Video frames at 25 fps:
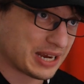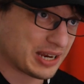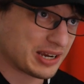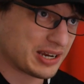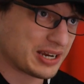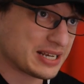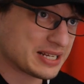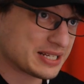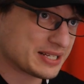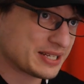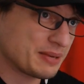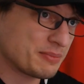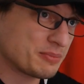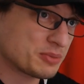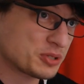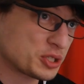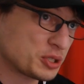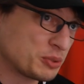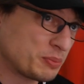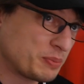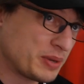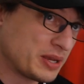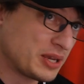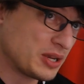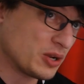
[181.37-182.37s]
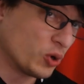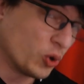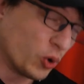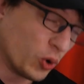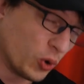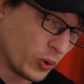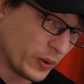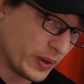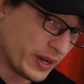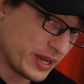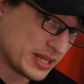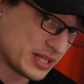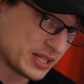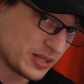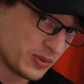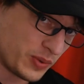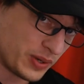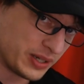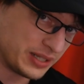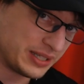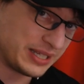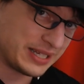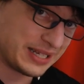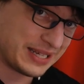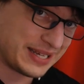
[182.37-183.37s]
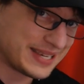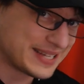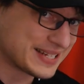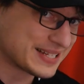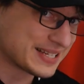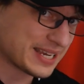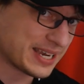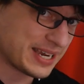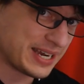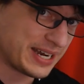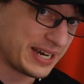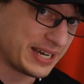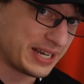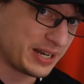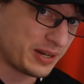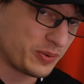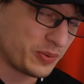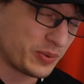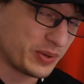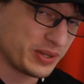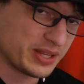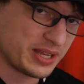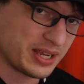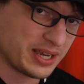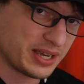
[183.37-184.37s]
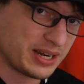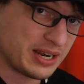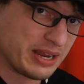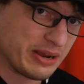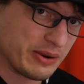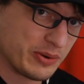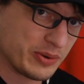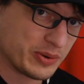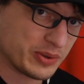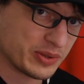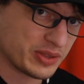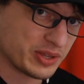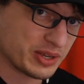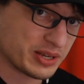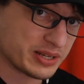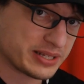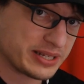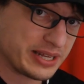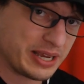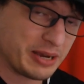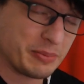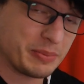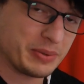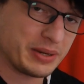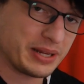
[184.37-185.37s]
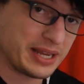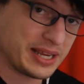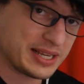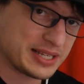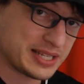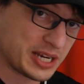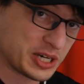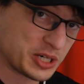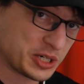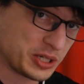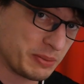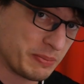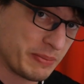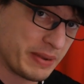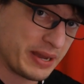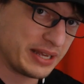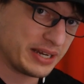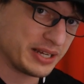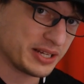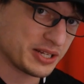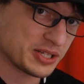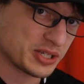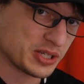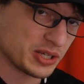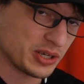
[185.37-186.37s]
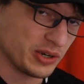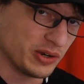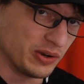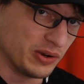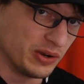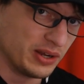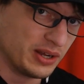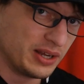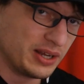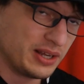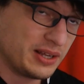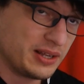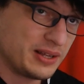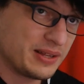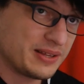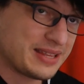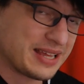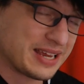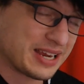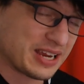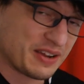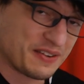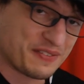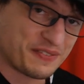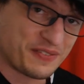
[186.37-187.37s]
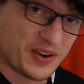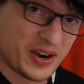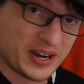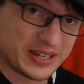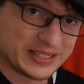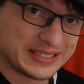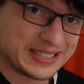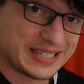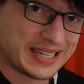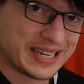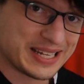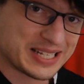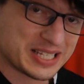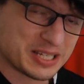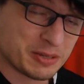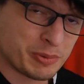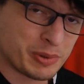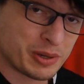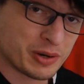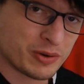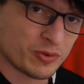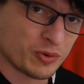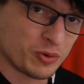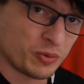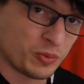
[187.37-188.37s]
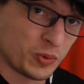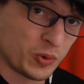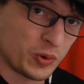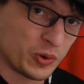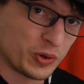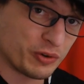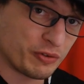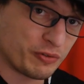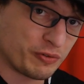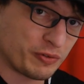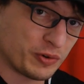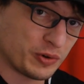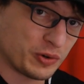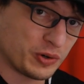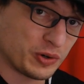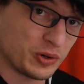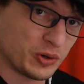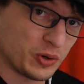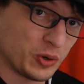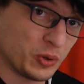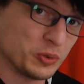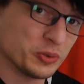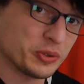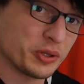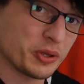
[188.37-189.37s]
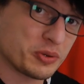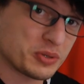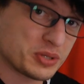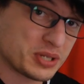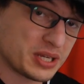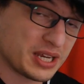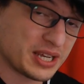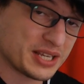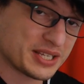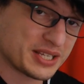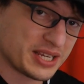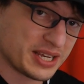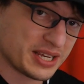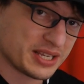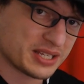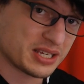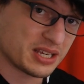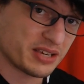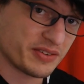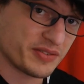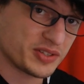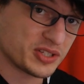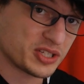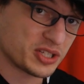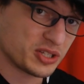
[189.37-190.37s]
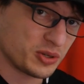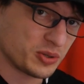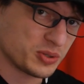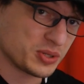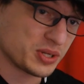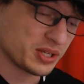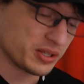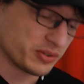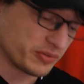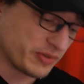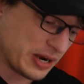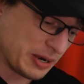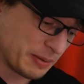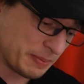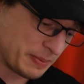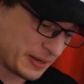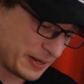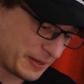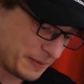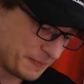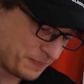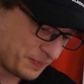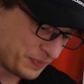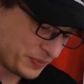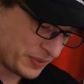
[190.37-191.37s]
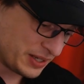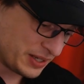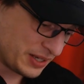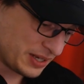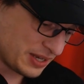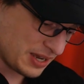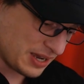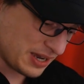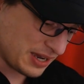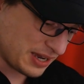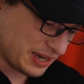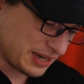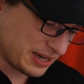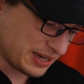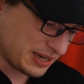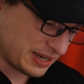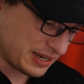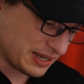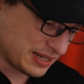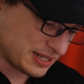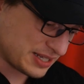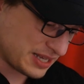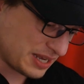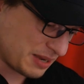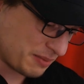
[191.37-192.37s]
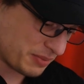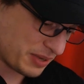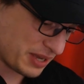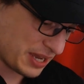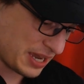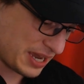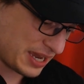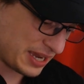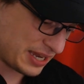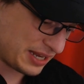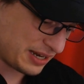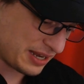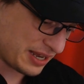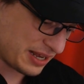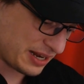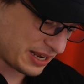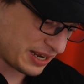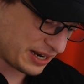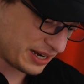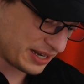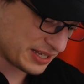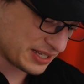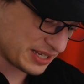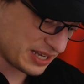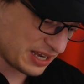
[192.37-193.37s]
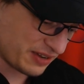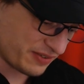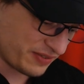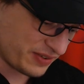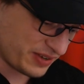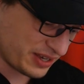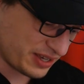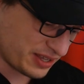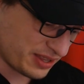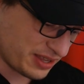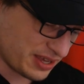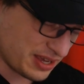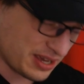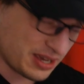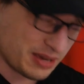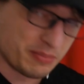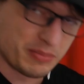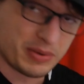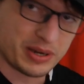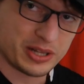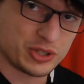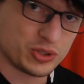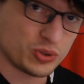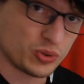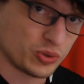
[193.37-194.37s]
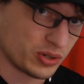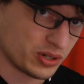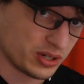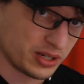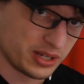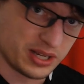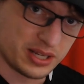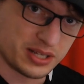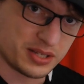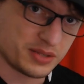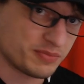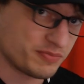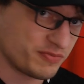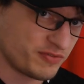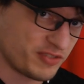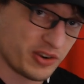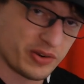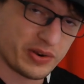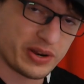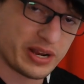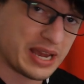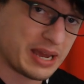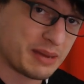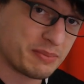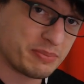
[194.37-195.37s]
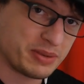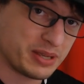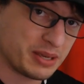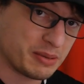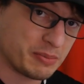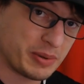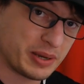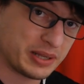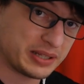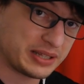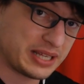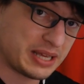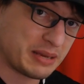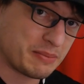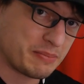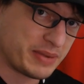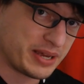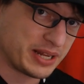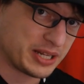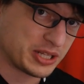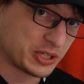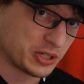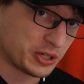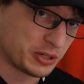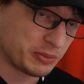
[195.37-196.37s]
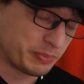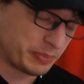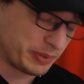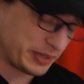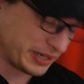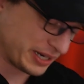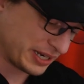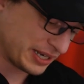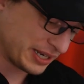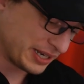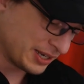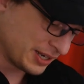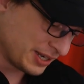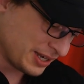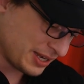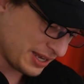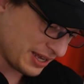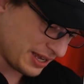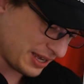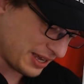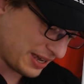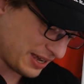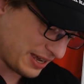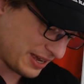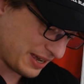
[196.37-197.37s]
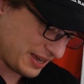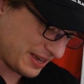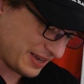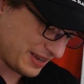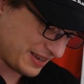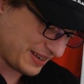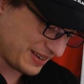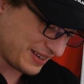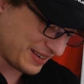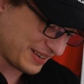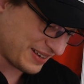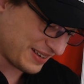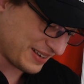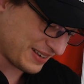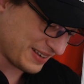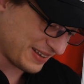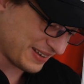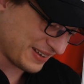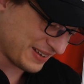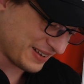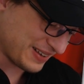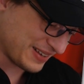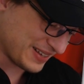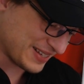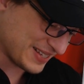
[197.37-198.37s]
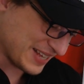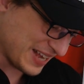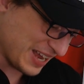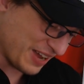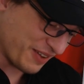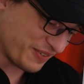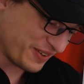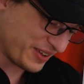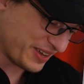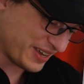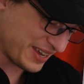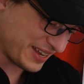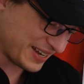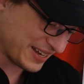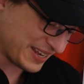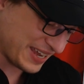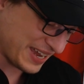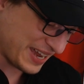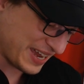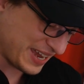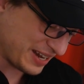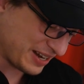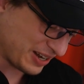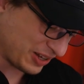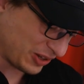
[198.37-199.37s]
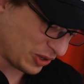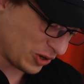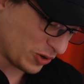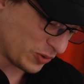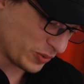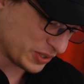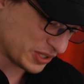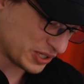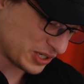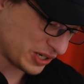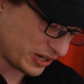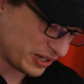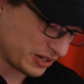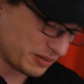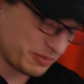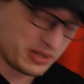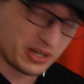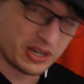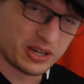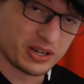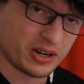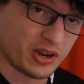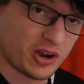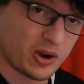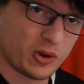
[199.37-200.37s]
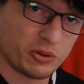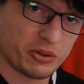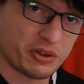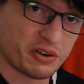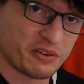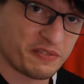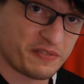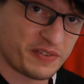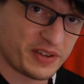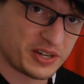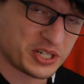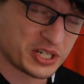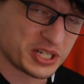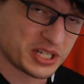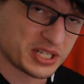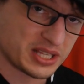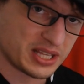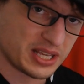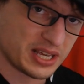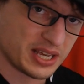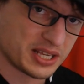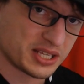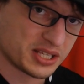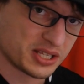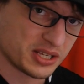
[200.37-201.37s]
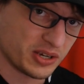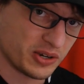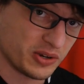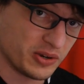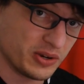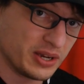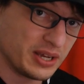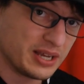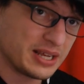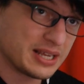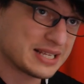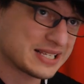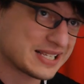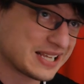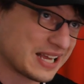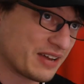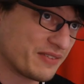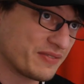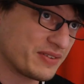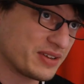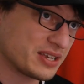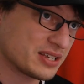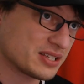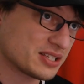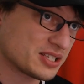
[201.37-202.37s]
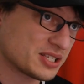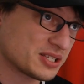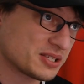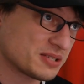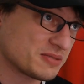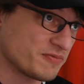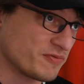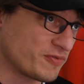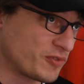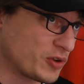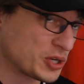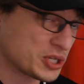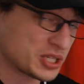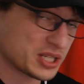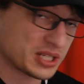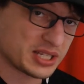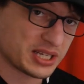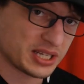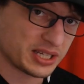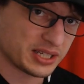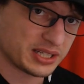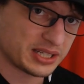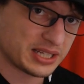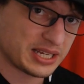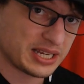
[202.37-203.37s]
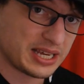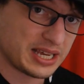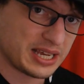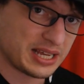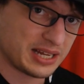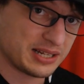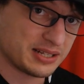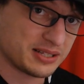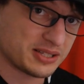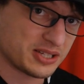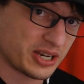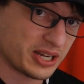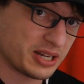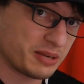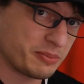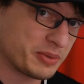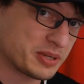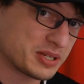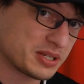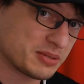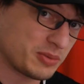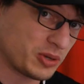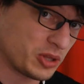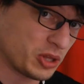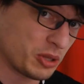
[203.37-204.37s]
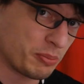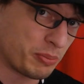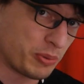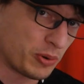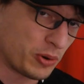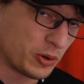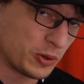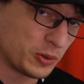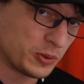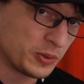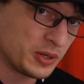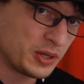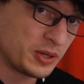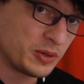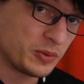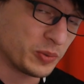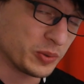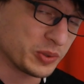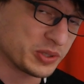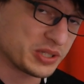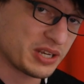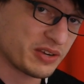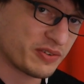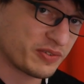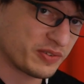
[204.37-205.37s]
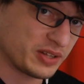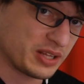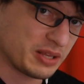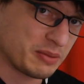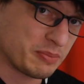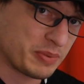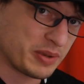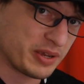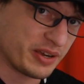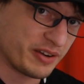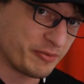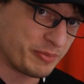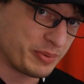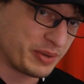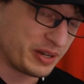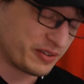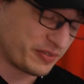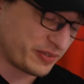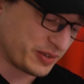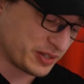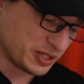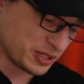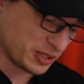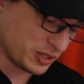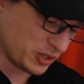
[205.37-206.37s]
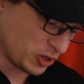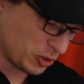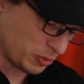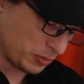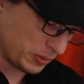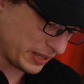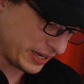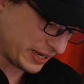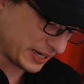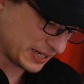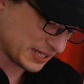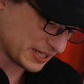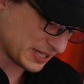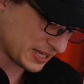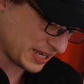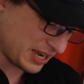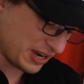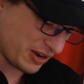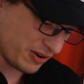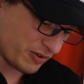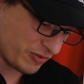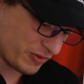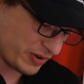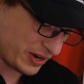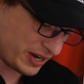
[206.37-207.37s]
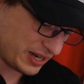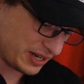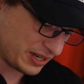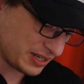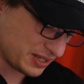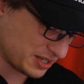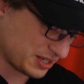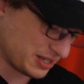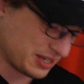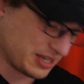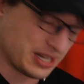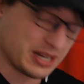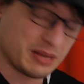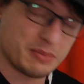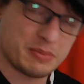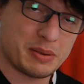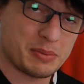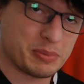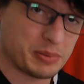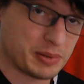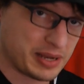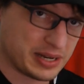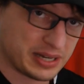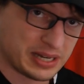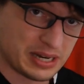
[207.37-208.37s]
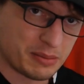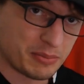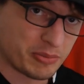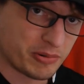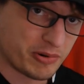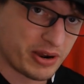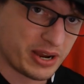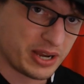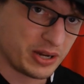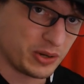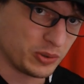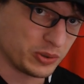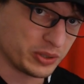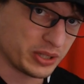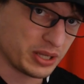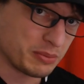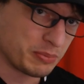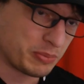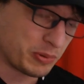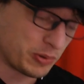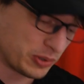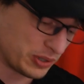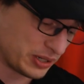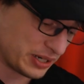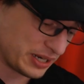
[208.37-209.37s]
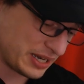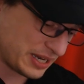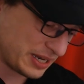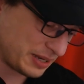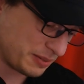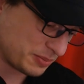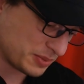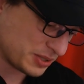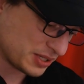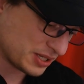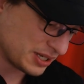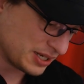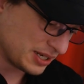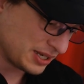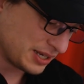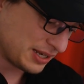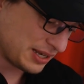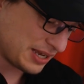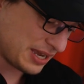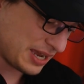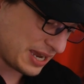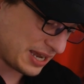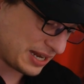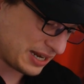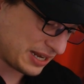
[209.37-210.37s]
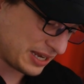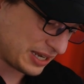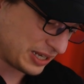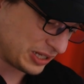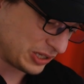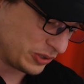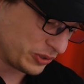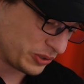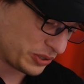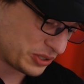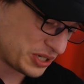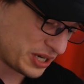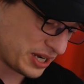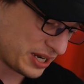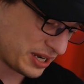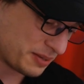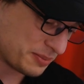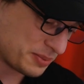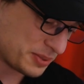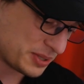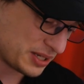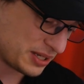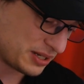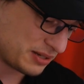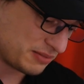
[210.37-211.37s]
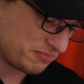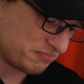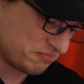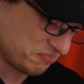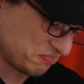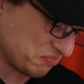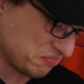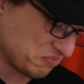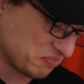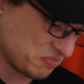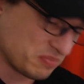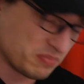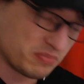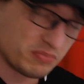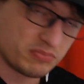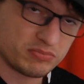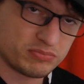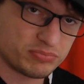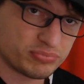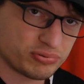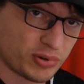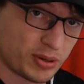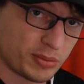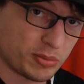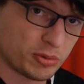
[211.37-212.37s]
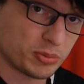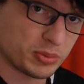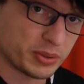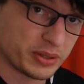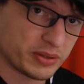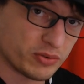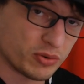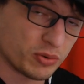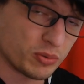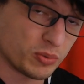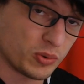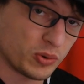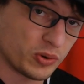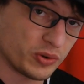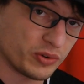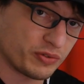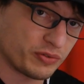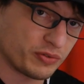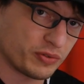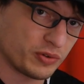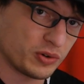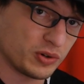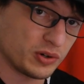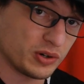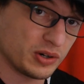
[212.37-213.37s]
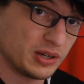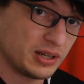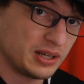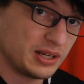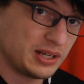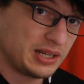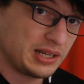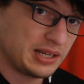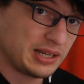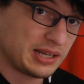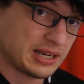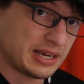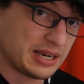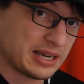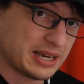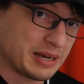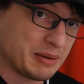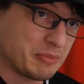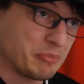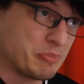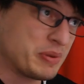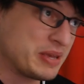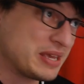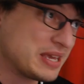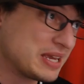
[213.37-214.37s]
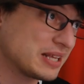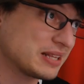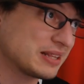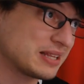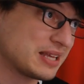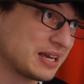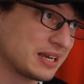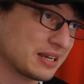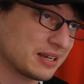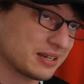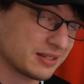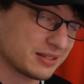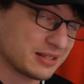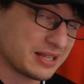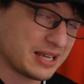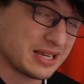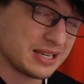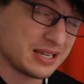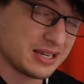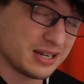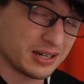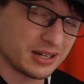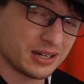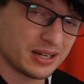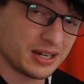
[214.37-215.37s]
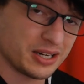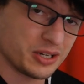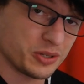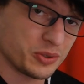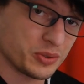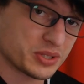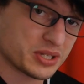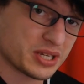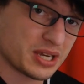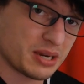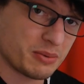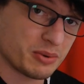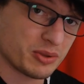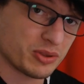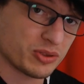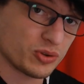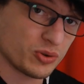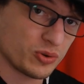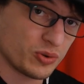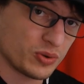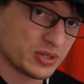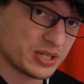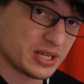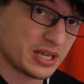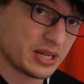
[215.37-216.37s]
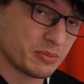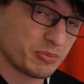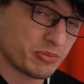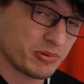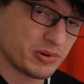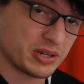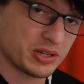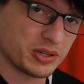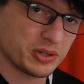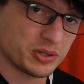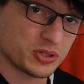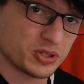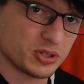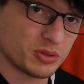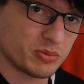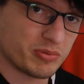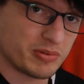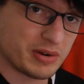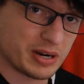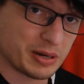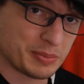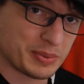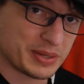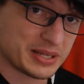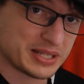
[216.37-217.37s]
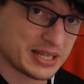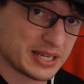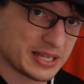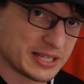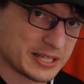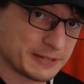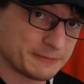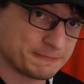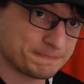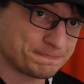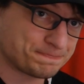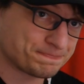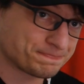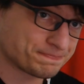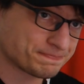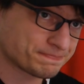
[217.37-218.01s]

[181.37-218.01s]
guy seems to be always the one that gets cut when they are narrowing things down, but he has actually made it, so that guy finally gets a bit of reward for all those years he has given to New Zealand rugby. Uh, Sam Kane and Ardie Savea there. My daughter is very happy about that mad top pick. Uh, Savea and Kane, along with Todd, I mean, you've got a whole lot of fetches there, so Savia's versatility and dynamism on the ball will definitely be of benefit to the All Blacks. Kieran Reed is going to be playing number eight in all the important games, and uh, Luke Jacobson, probably reward for uh, being that, that young guy who was coming through, who's had a pretty good Super Rugby season,